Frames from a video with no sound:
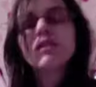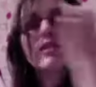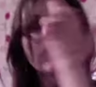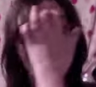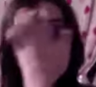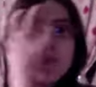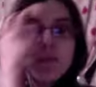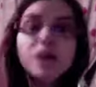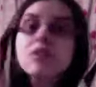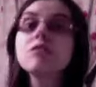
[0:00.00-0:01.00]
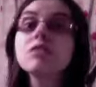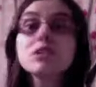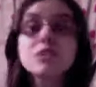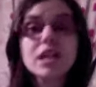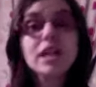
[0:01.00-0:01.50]
the normal amount of the
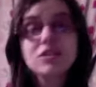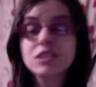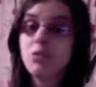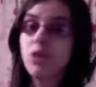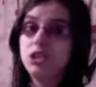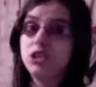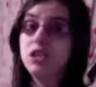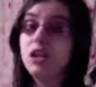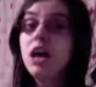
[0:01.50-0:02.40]
little kids that watch it.